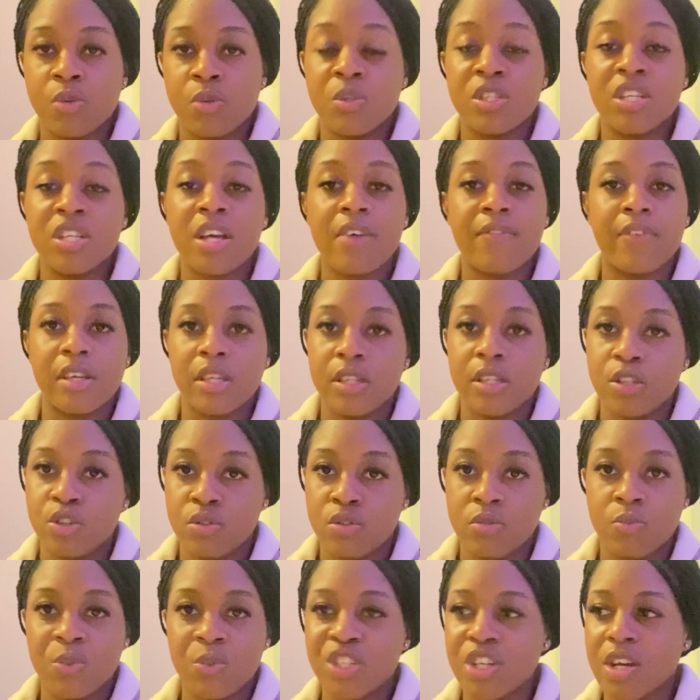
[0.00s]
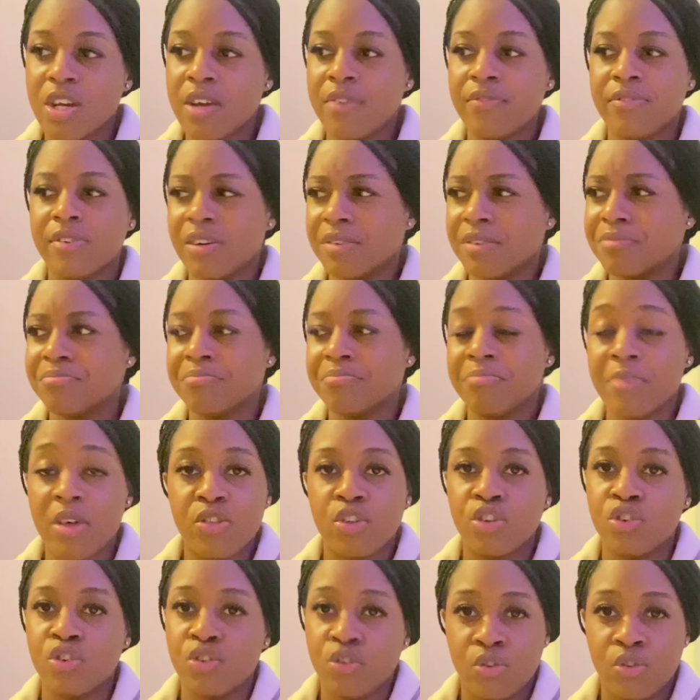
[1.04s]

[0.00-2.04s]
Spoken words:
whichever method you